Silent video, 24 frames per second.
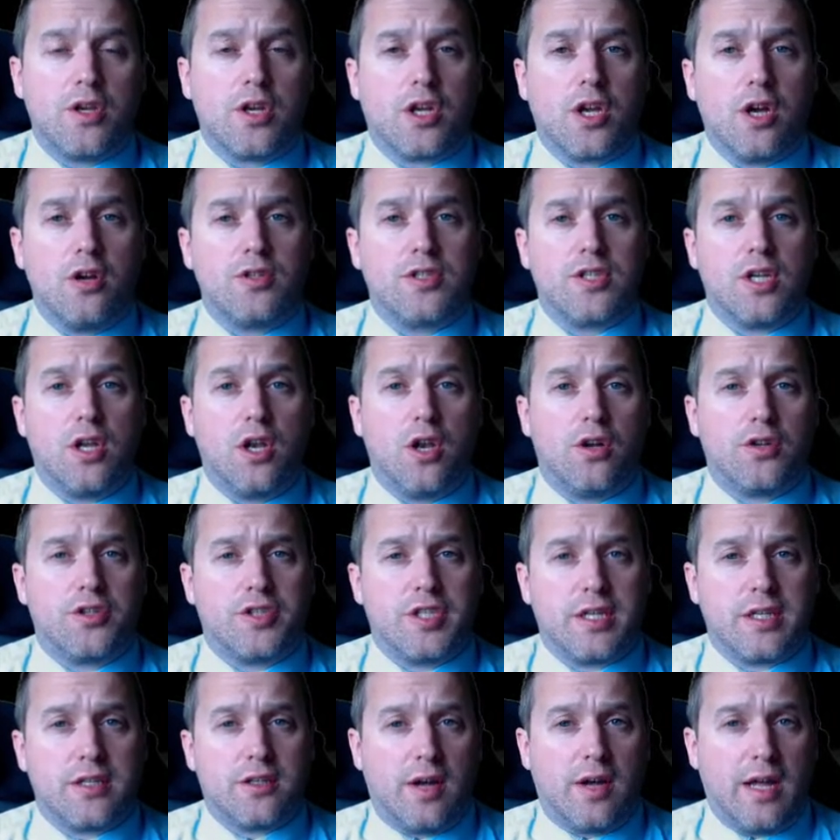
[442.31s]
go to
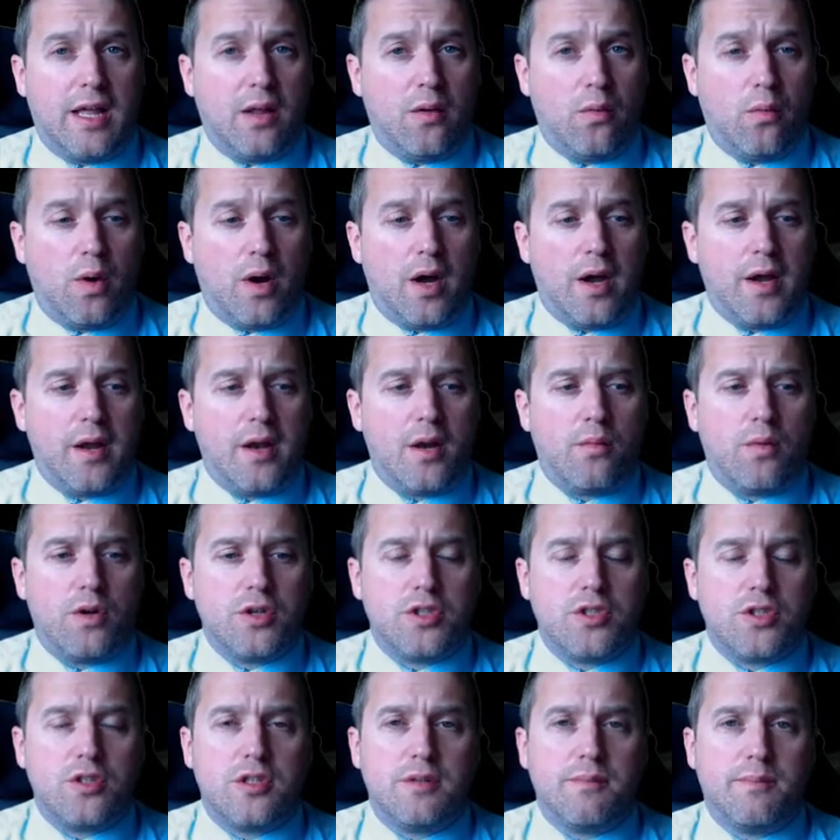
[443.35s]
logic.ly and I
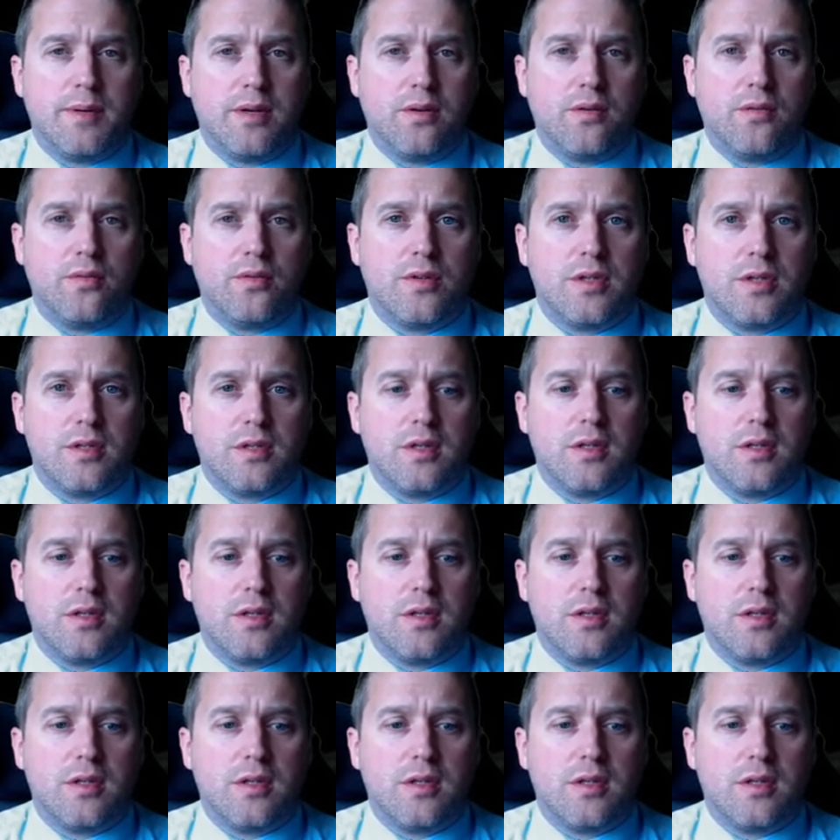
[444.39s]
want you to build